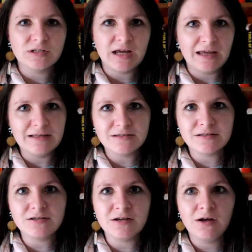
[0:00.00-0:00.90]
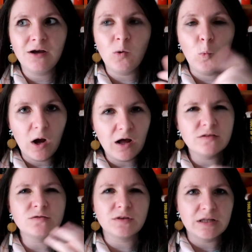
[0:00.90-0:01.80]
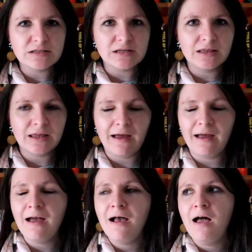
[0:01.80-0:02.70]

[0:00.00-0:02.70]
taste words or things like that.